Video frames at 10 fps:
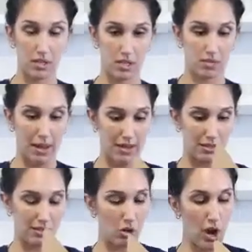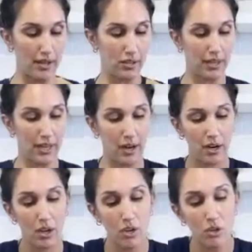my triangle
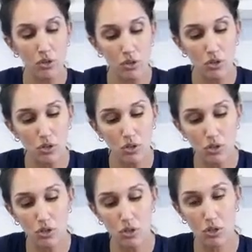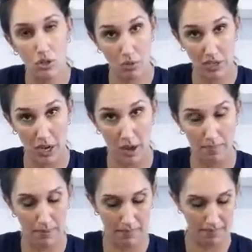here to the top.
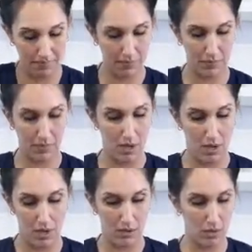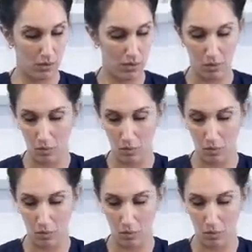So we're gonna